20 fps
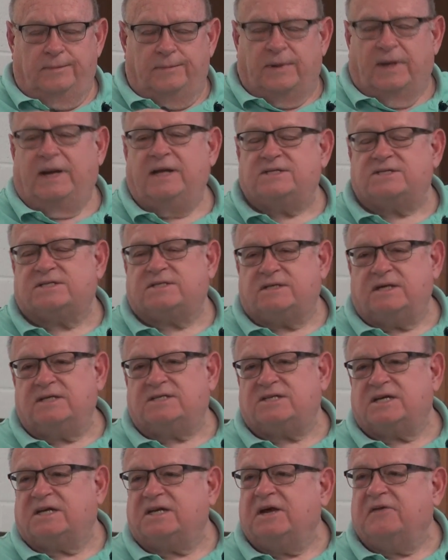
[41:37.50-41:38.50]
it's
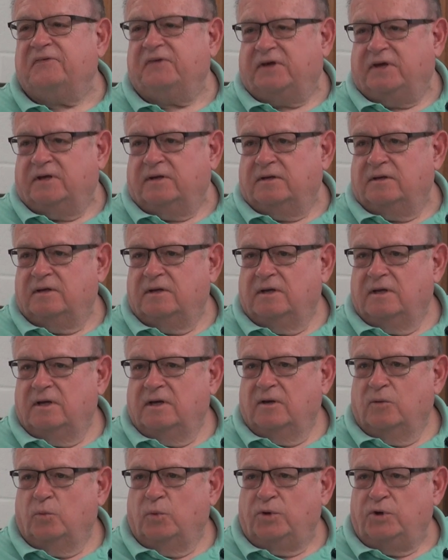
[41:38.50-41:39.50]
significant
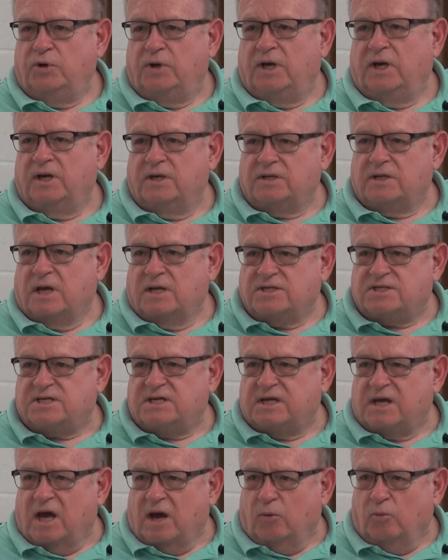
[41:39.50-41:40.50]
when you get
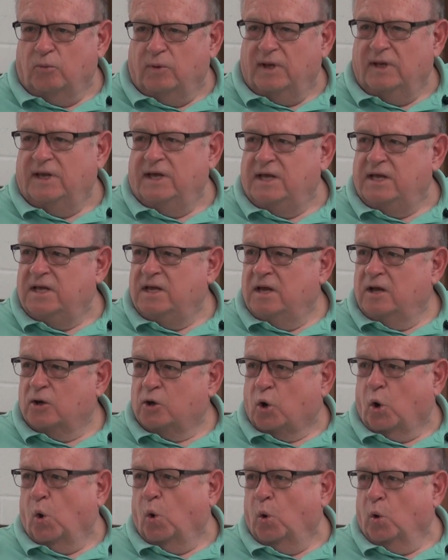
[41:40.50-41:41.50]
a really
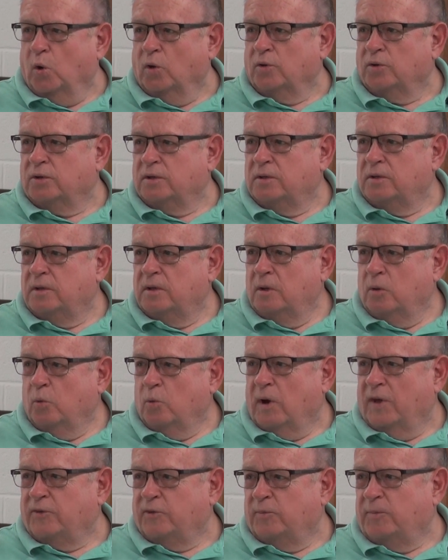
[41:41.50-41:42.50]
cold
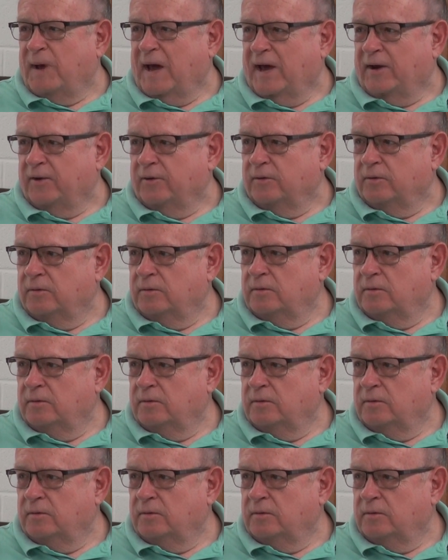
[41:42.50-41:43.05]
weather pattern,